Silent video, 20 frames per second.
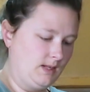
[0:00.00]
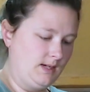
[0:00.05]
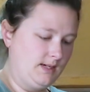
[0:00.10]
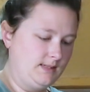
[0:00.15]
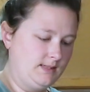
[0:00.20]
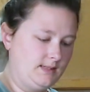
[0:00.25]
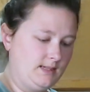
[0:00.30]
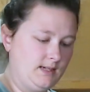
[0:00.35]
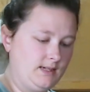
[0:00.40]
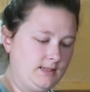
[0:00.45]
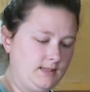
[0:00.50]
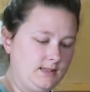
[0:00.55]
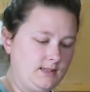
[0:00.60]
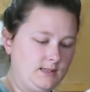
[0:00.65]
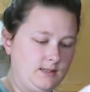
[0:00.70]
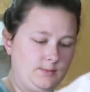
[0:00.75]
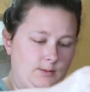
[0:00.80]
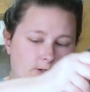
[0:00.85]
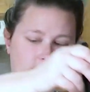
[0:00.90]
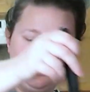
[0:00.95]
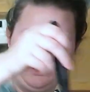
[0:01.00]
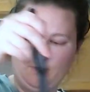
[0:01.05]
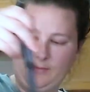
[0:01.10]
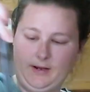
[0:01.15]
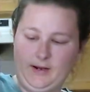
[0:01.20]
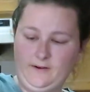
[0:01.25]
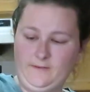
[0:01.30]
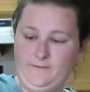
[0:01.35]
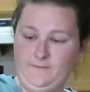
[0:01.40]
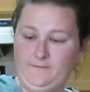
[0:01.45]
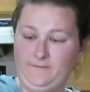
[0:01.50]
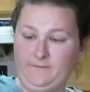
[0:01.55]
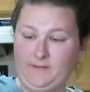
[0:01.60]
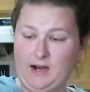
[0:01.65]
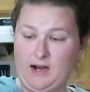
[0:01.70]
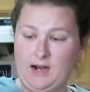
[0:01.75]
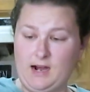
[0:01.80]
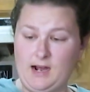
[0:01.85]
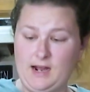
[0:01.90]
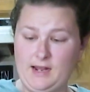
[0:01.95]
It says it's supposed to make
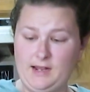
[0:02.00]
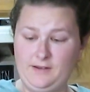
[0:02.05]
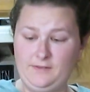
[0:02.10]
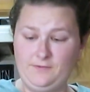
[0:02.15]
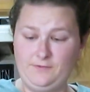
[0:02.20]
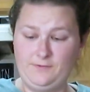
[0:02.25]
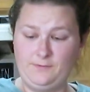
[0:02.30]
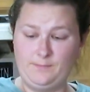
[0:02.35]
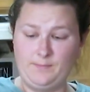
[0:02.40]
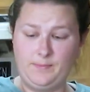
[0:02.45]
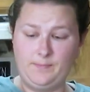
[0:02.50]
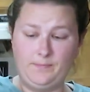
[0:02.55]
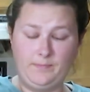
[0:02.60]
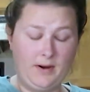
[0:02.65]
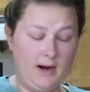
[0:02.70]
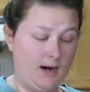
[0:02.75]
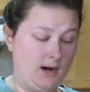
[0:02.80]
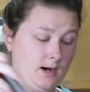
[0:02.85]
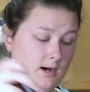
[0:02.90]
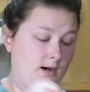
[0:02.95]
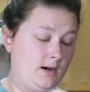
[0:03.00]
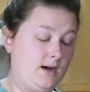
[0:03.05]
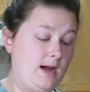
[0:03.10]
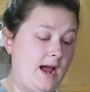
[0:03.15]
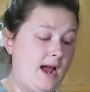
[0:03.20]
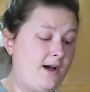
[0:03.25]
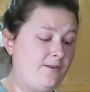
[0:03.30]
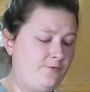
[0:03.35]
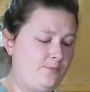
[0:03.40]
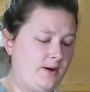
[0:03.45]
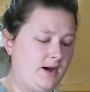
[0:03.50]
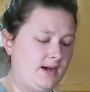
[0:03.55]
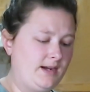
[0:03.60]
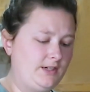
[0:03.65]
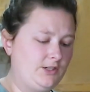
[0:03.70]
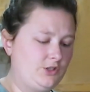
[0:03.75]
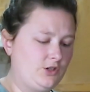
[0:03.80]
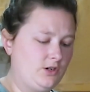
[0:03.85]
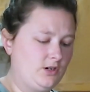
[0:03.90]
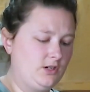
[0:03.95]
5 half
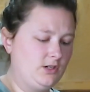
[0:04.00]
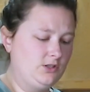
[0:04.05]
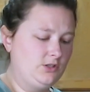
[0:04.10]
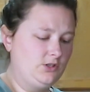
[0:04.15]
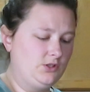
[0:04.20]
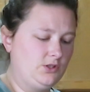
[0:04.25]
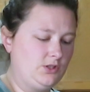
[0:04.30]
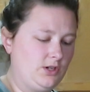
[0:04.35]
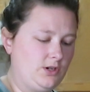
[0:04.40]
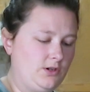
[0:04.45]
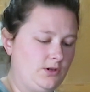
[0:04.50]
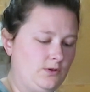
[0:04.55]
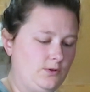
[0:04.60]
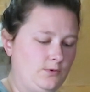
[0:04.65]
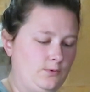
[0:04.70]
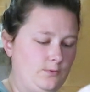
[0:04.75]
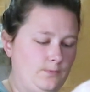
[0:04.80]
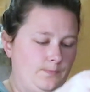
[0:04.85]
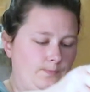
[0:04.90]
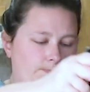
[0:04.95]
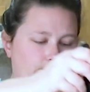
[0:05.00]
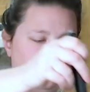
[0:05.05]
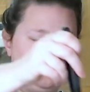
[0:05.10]
pint jars, so